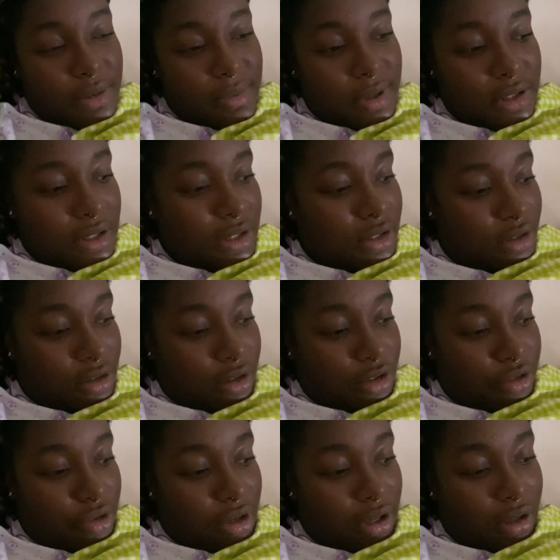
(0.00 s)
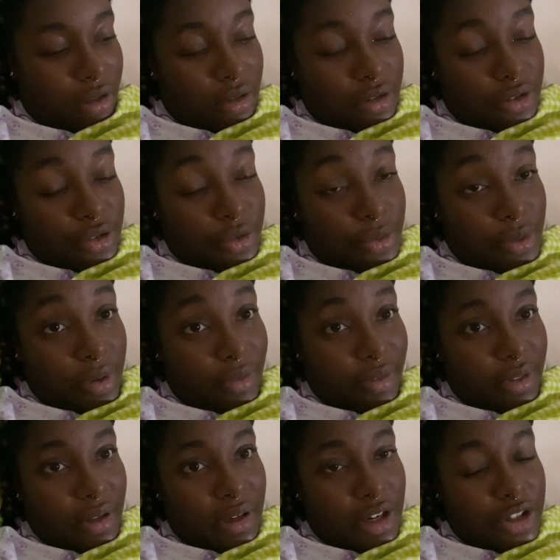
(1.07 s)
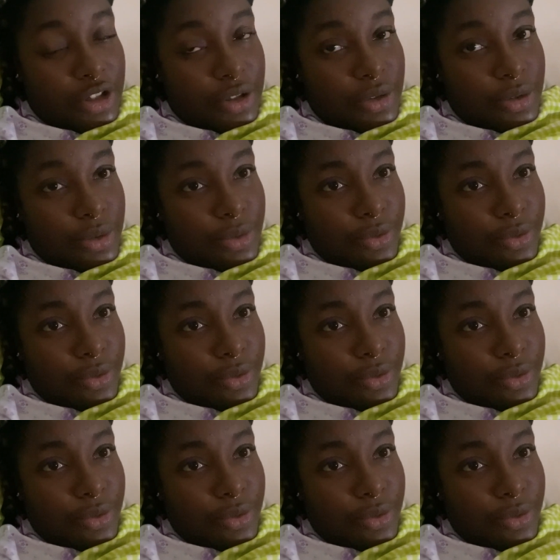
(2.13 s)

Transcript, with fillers: My sister tried to do everything that she could do